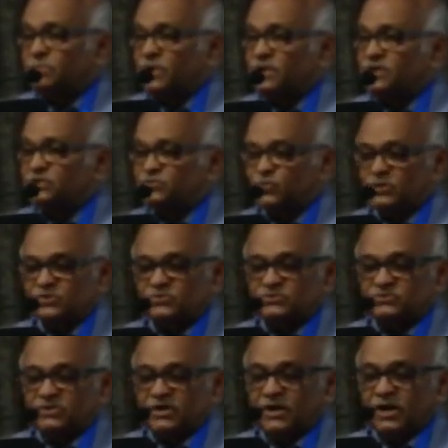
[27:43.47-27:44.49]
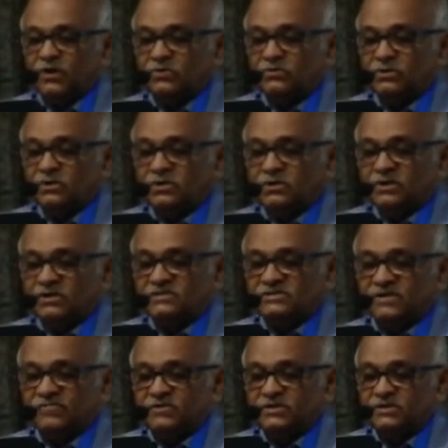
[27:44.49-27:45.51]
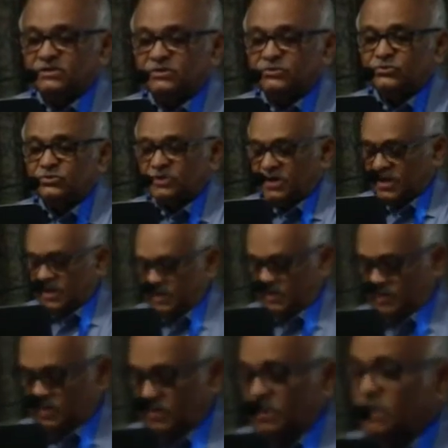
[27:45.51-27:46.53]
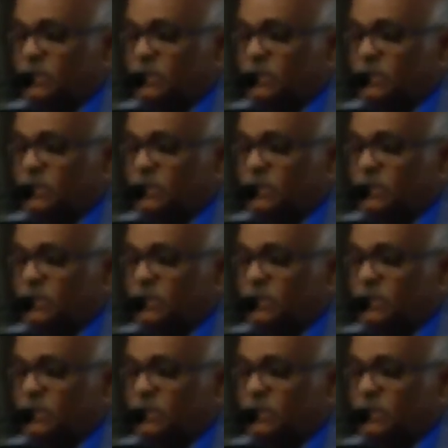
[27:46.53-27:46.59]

plant is what you saw now in 1729.